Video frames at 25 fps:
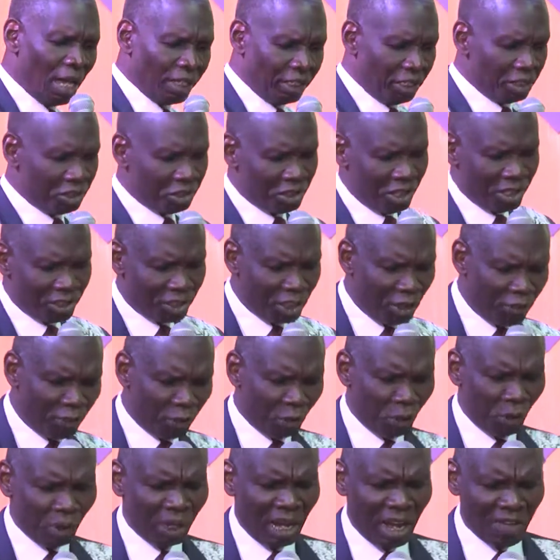and his sons. If
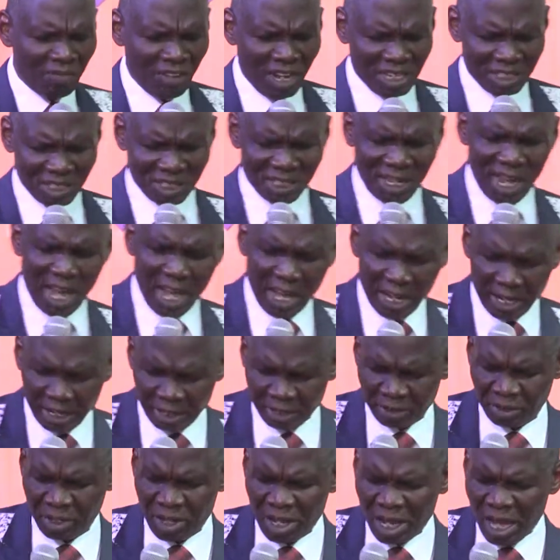you look at verse
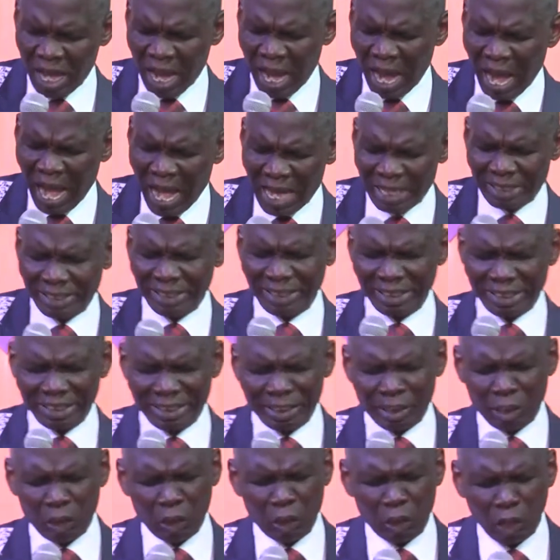9,
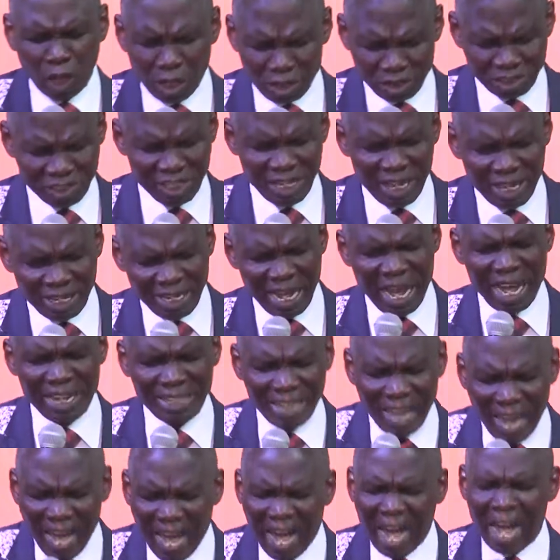and God said,
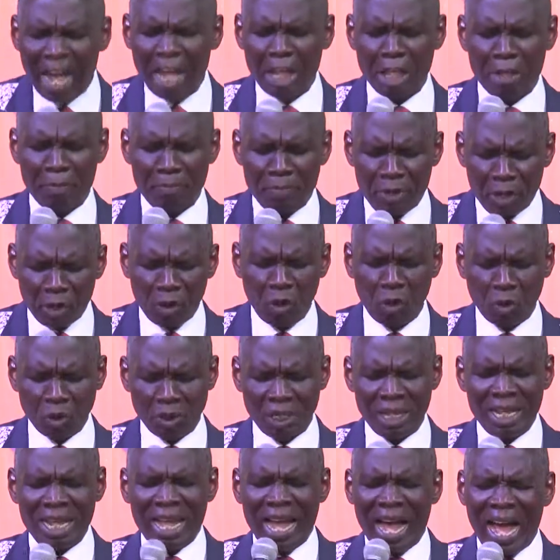and I,
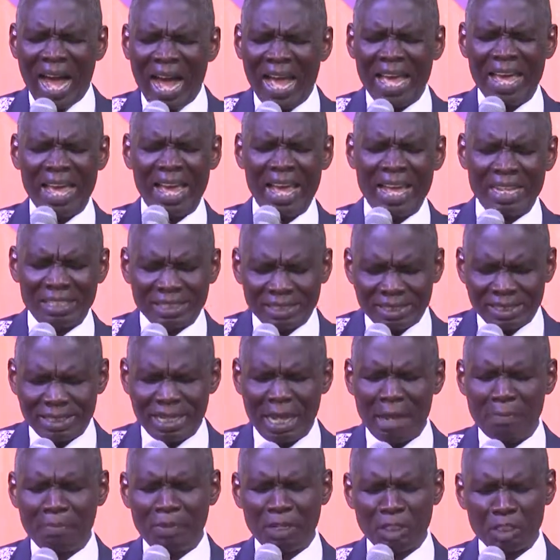behold, I
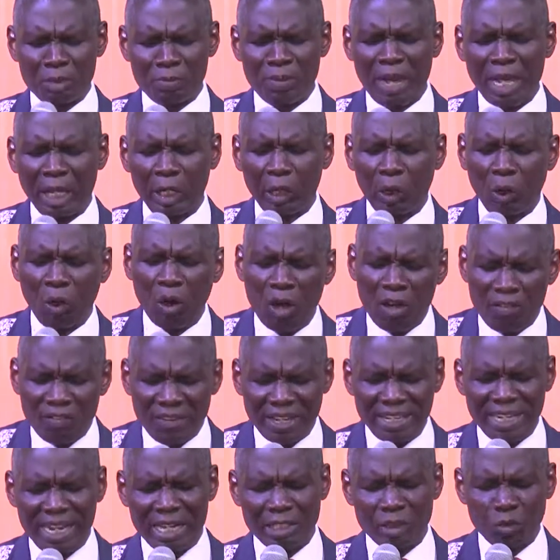establish my
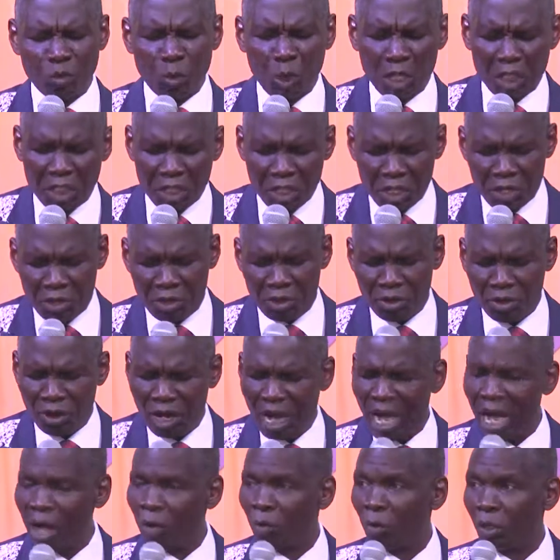covenant with you
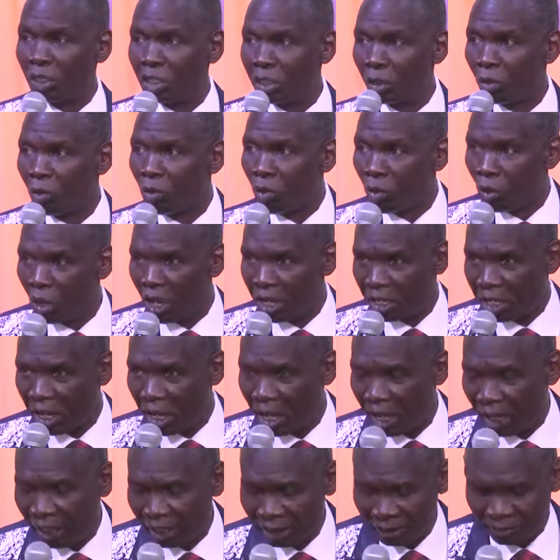and with who
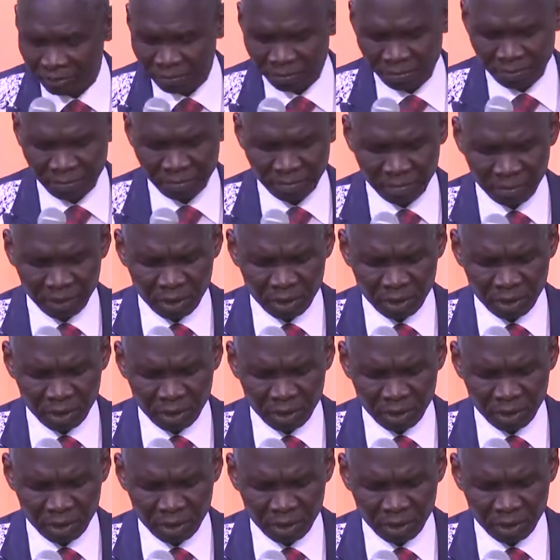again?